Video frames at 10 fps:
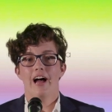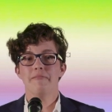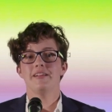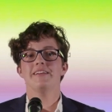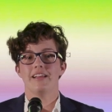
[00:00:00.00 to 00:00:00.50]

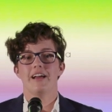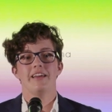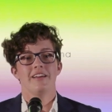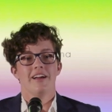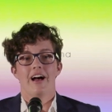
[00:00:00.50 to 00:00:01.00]
I'm Linx.
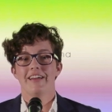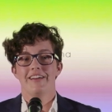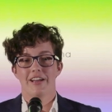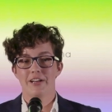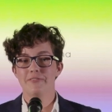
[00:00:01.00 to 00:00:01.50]
I
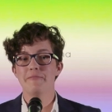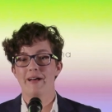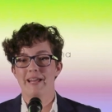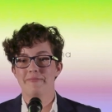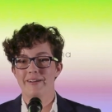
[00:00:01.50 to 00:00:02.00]
come from
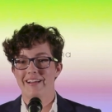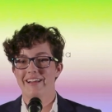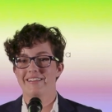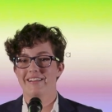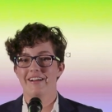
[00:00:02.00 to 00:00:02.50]
Panama,
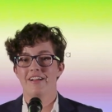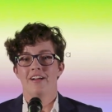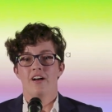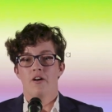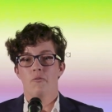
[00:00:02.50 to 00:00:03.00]
and
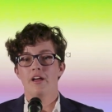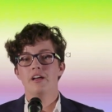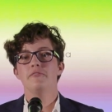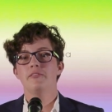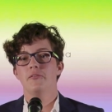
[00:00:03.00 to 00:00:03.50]
where I
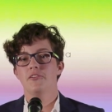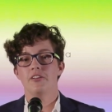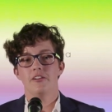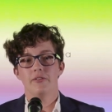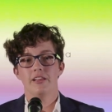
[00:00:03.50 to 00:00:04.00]
come from,
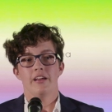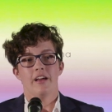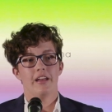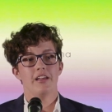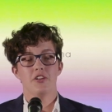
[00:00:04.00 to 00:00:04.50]
there's not really
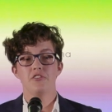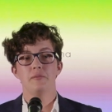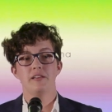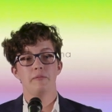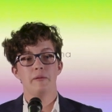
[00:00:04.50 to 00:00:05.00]
any
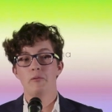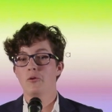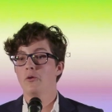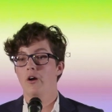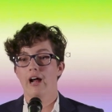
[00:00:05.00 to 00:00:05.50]
LGBT
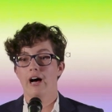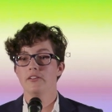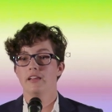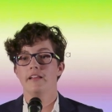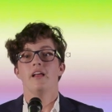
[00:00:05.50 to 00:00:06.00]
people who are
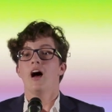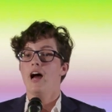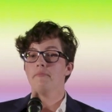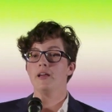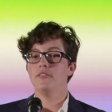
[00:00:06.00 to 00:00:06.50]
out, and
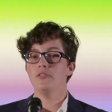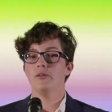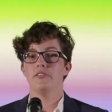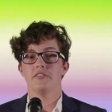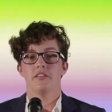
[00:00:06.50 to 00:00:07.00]
I'm gay
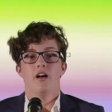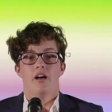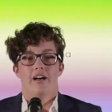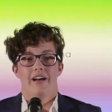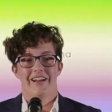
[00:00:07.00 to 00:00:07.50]
too, and just,
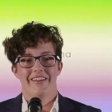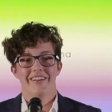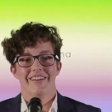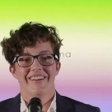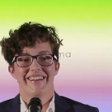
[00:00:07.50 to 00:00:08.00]
hi.